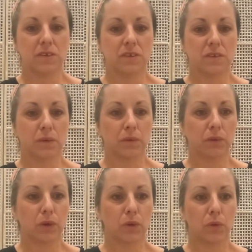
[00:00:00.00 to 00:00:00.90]
just so it
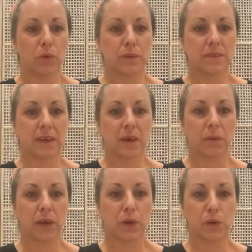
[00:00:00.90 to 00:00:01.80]
records that
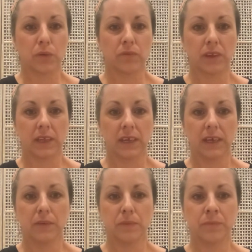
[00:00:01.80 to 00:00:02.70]
way, hopefully.